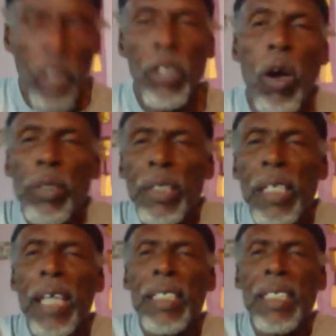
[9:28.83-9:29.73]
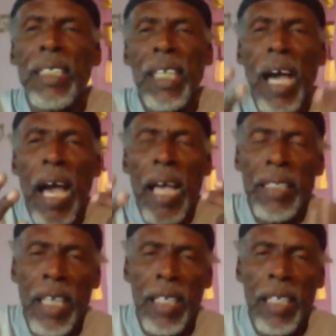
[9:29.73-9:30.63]
Now, since I
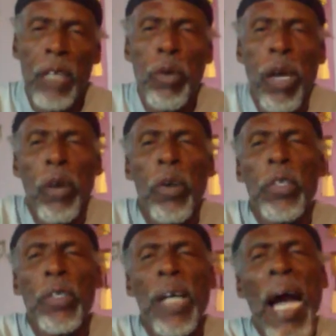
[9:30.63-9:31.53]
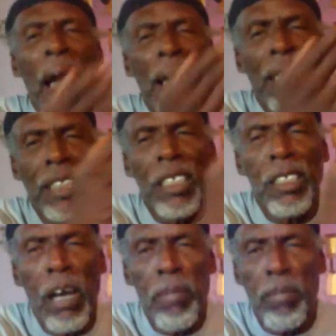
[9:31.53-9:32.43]
said that we are going to the highest
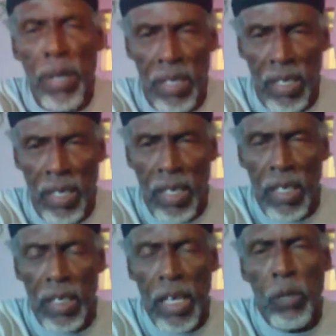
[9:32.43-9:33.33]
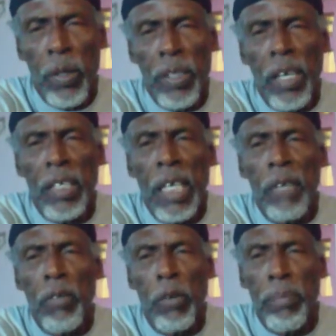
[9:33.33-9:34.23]
number that will not
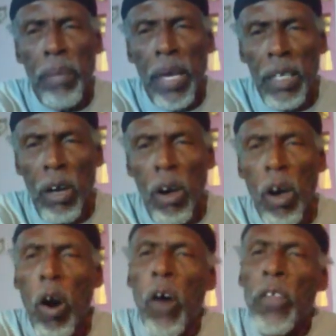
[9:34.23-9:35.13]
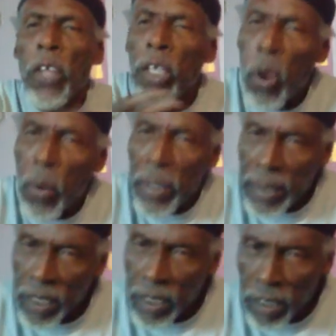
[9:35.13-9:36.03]
leave a remainder, or the
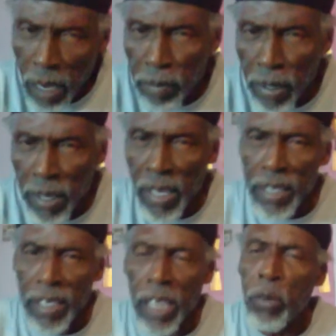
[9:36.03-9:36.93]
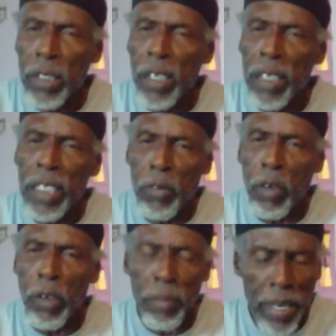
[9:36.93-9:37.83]
lowest number that will not leave
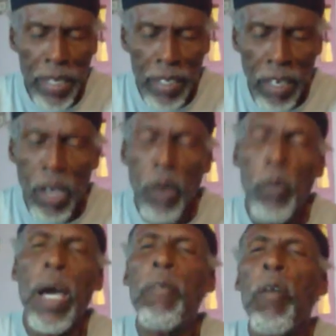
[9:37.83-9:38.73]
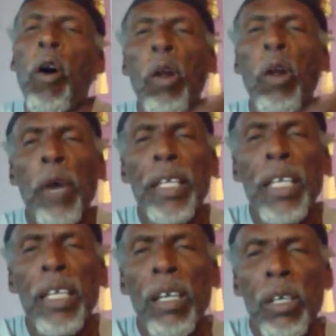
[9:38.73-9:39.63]
a remainder, we have
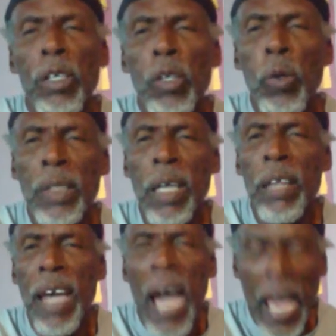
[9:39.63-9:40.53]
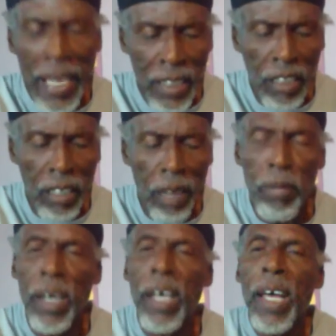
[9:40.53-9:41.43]
already used the highest
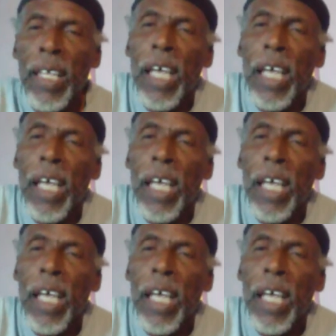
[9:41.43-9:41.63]
number.